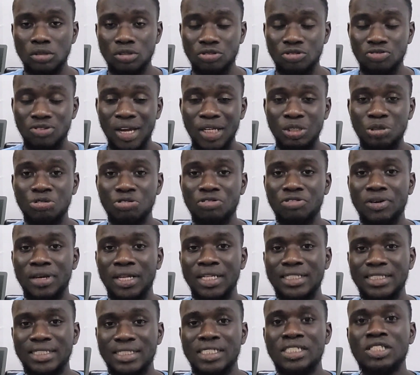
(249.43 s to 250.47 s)
Try to create
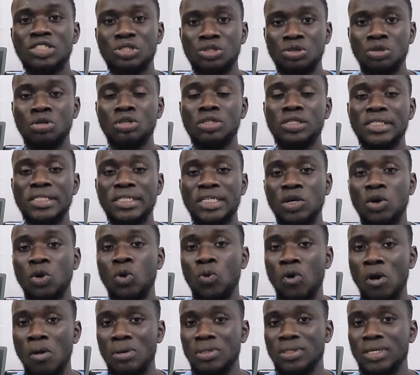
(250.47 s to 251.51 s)
things you see on
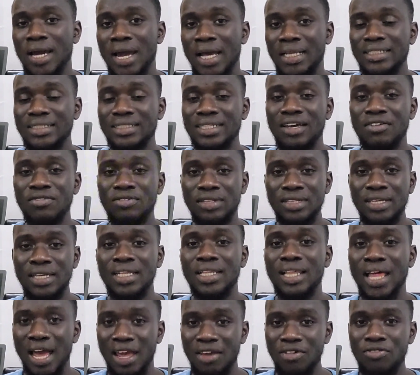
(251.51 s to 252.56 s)
websites in everyday
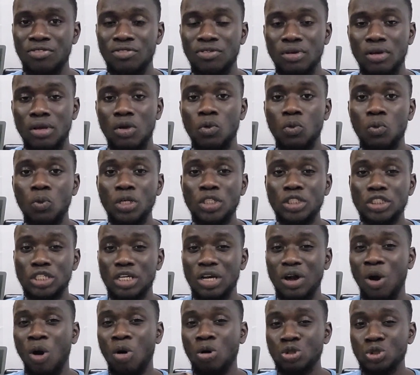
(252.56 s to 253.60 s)
life, which
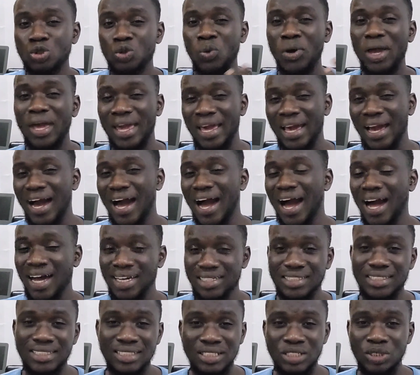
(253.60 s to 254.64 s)
also
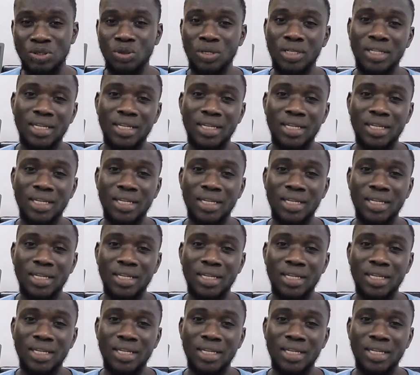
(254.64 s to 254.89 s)
enhances your